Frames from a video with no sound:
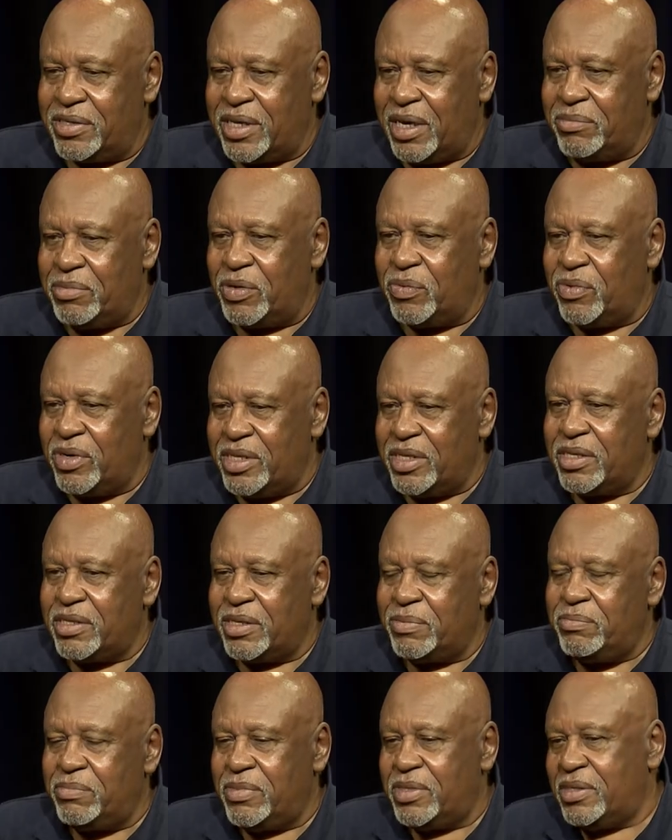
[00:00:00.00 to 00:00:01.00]
I mean, one of
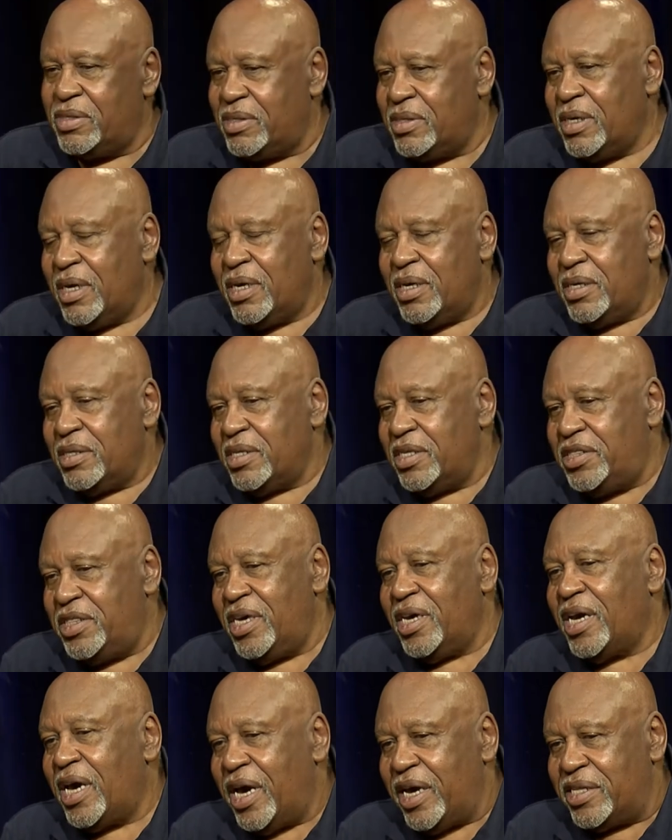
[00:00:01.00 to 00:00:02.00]
the the
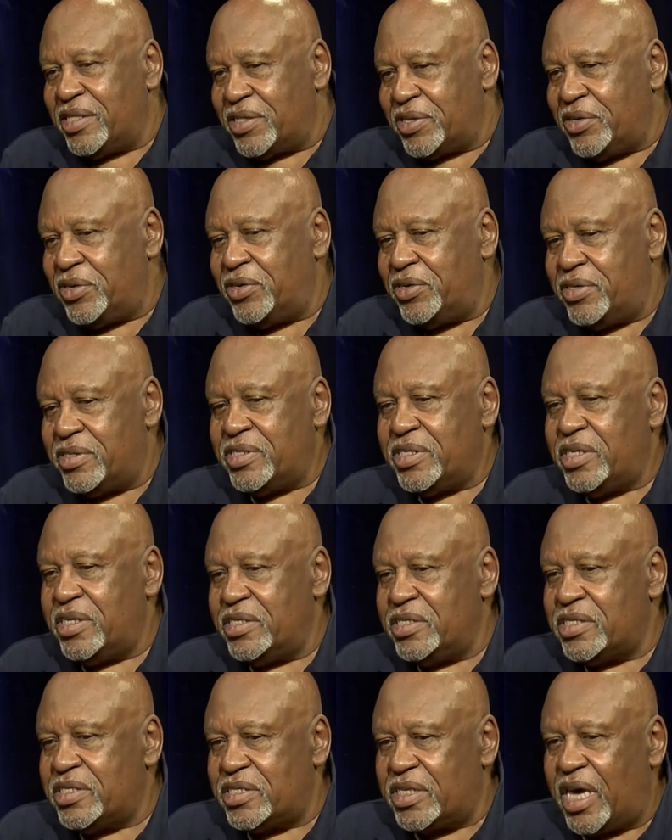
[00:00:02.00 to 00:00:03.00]
thing I learned
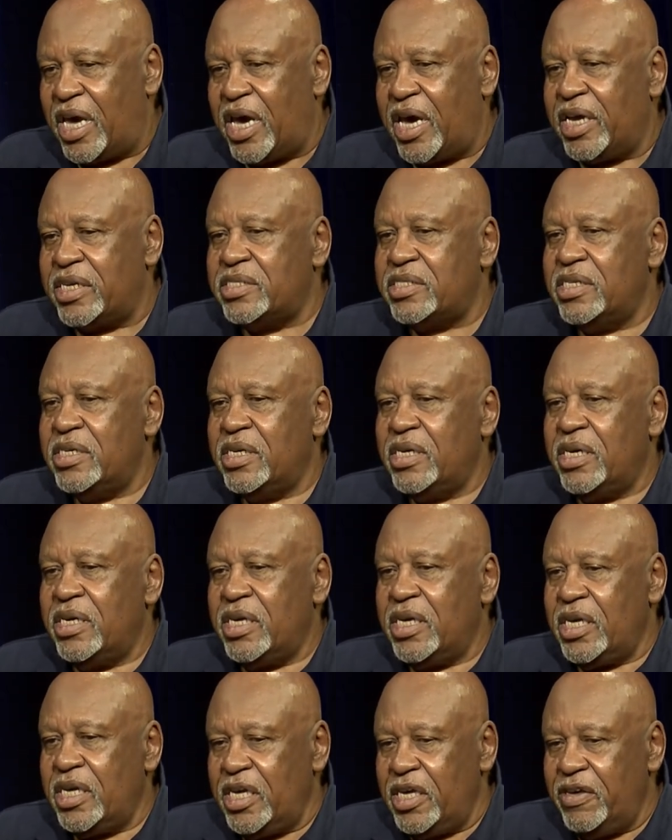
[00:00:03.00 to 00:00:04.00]
is that
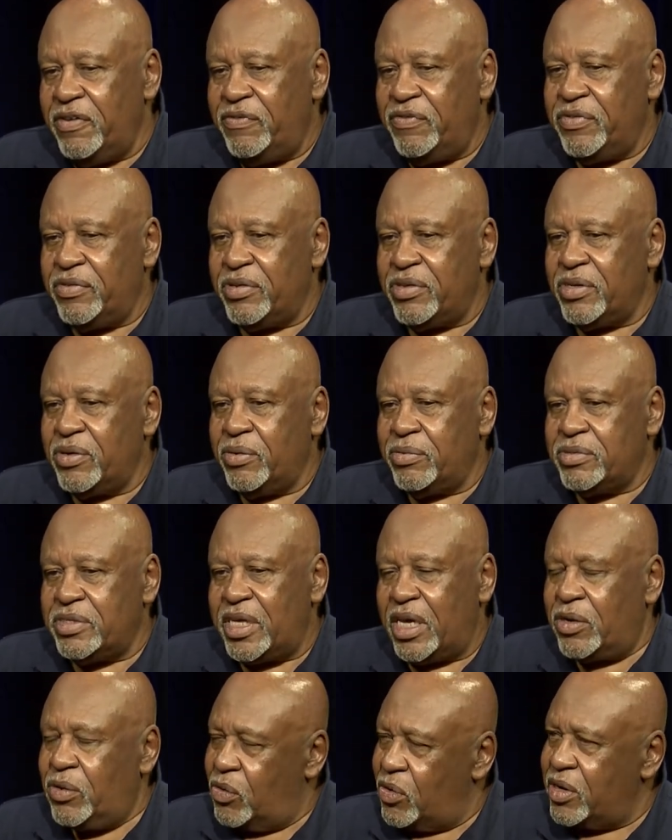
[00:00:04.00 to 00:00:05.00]
if
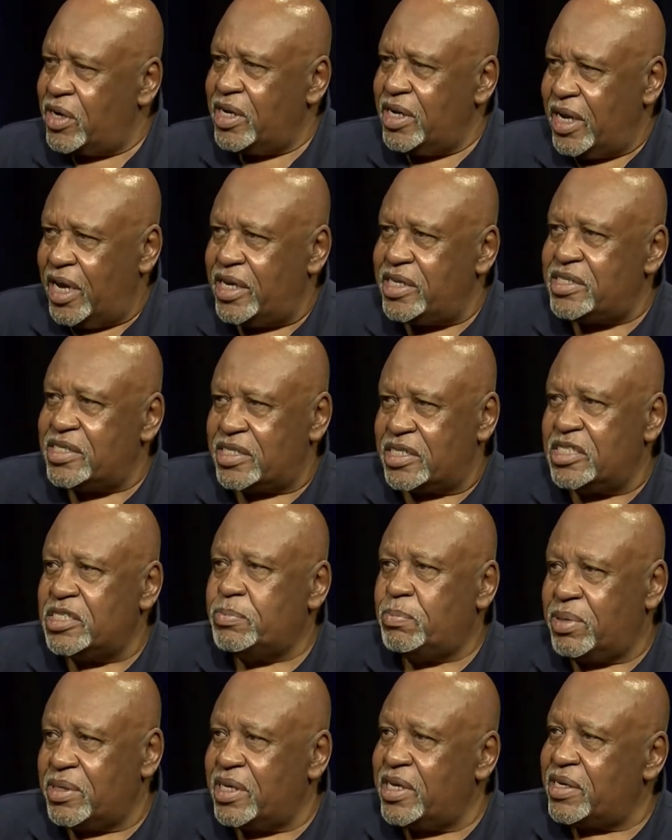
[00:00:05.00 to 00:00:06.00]
that organizing is
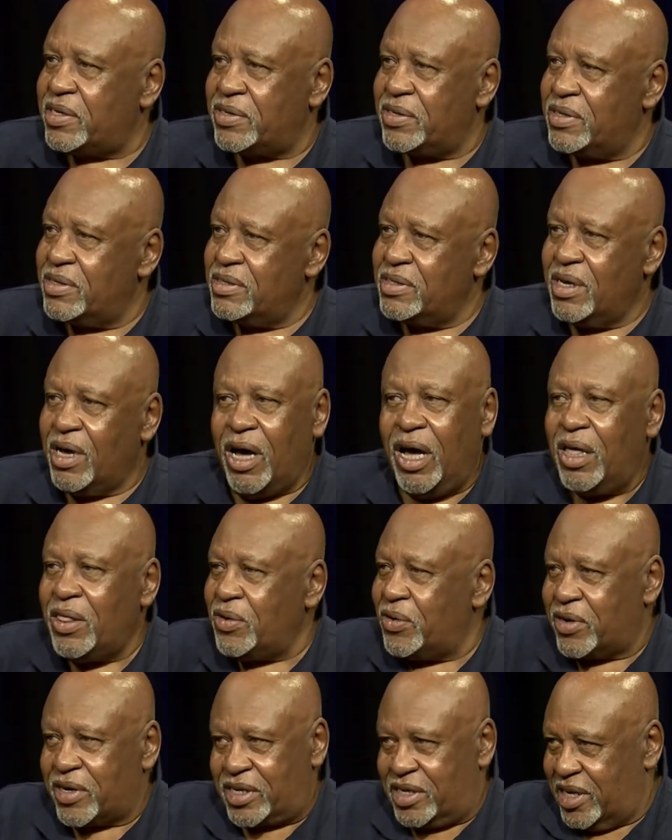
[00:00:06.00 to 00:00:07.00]
political, all
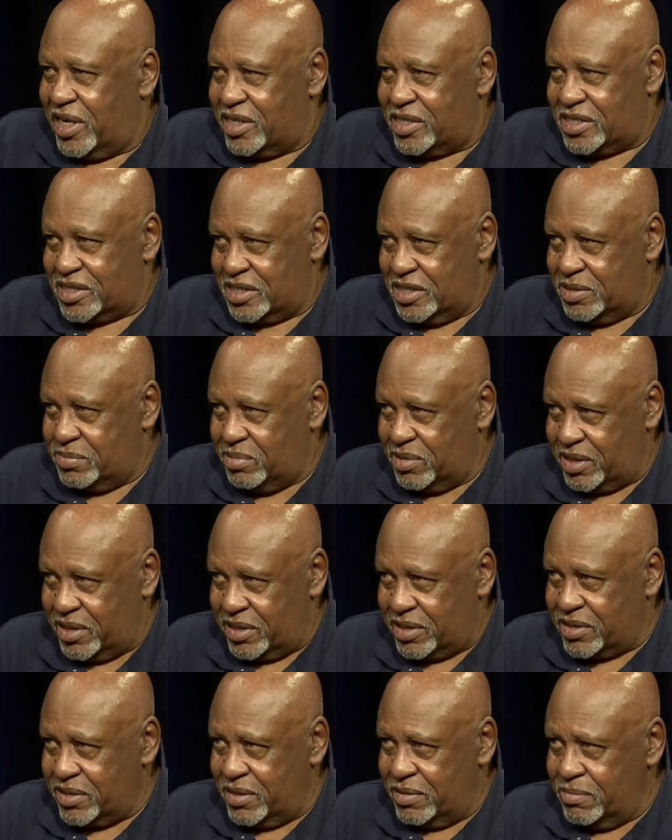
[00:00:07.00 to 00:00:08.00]
organizing is
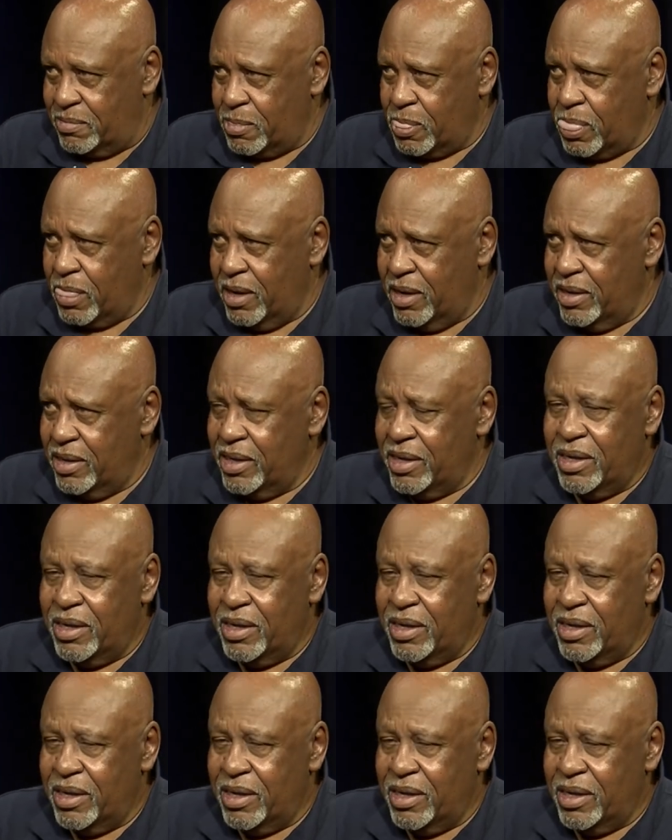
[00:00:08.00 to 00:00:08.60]
political. What do you mean?